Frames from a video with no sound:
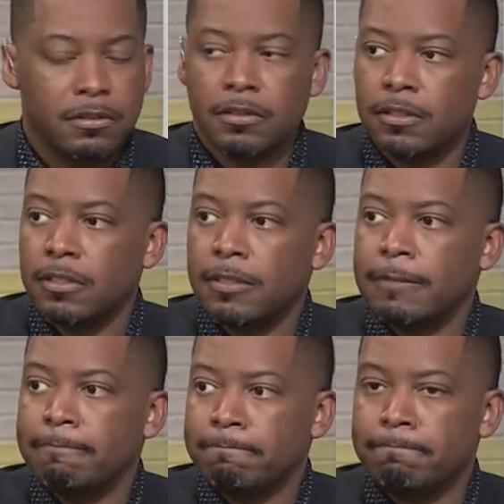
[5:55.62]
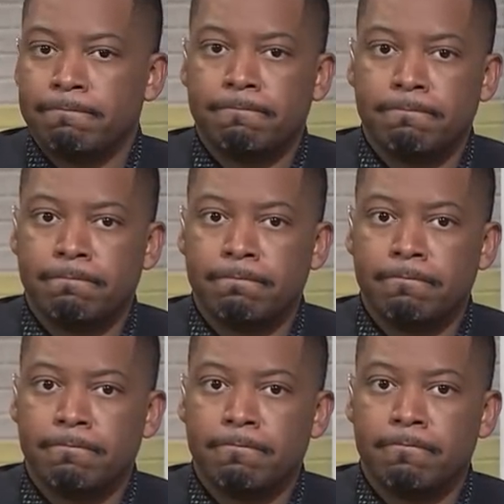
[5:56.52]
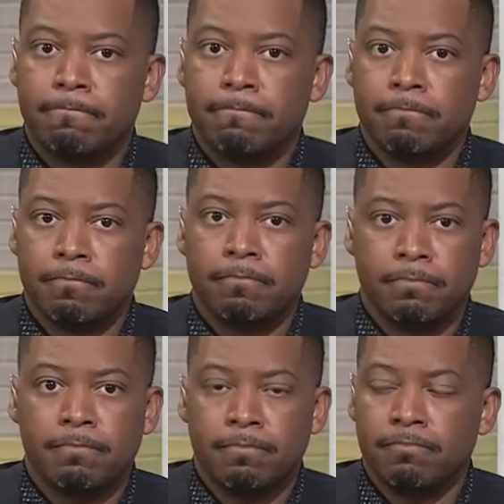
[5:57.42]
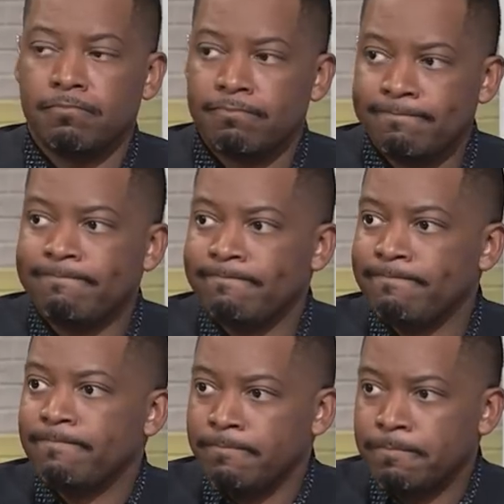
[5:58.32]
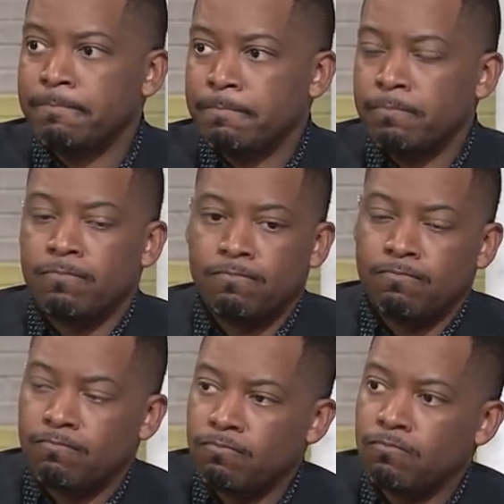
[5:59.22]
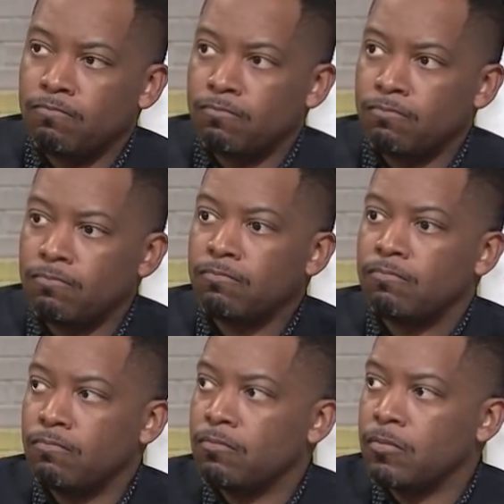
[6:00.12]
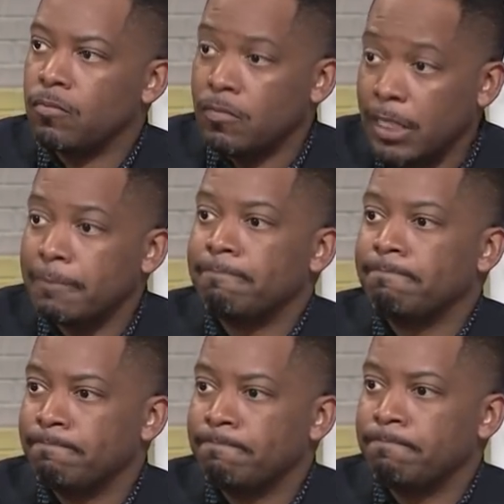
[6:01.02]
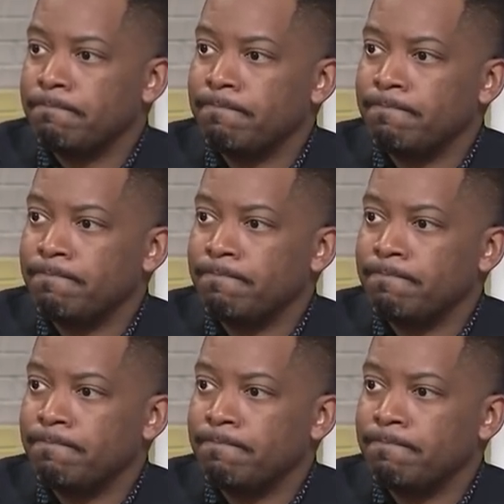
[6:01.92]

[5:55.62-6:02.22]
No words are spoken by the person on screen.